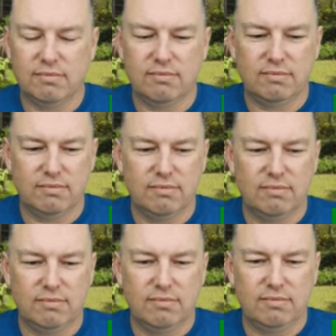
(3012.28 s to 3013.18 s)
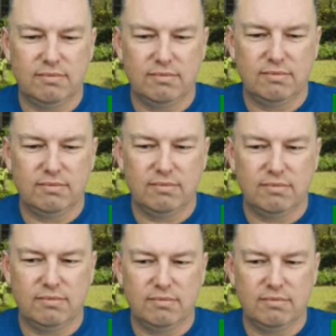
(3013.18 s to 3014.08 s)

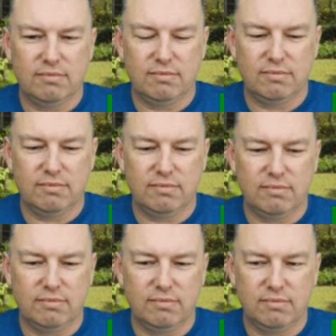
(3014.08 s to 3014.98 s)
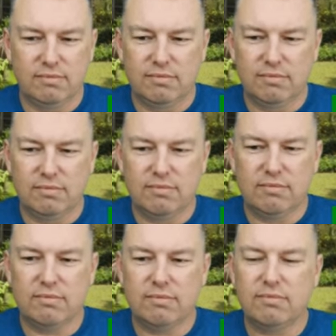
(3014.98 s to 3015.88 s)

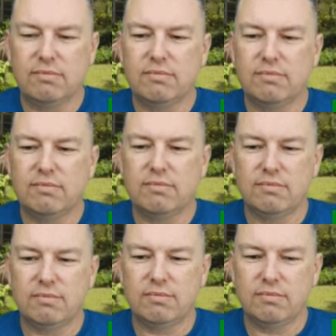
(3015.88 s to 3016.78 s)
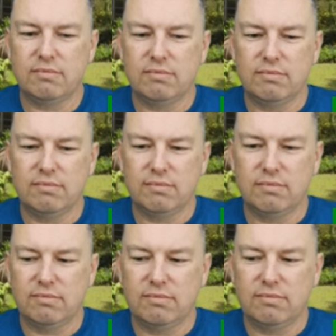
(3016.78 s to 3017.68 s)

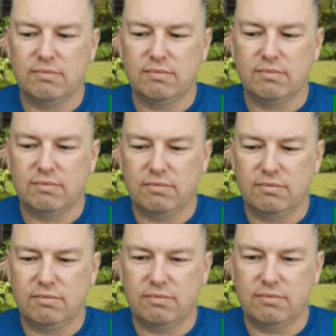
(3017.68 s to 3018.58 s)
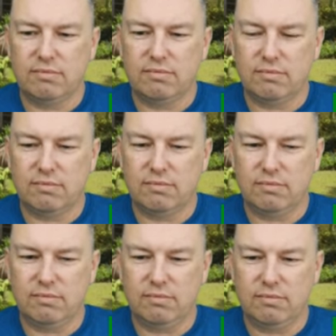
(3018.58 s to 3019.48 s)

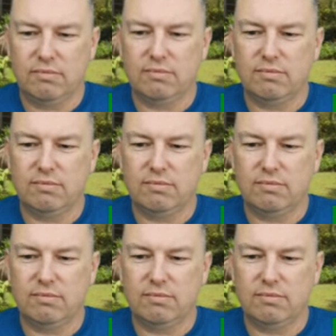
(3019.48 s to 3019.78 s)
(silent)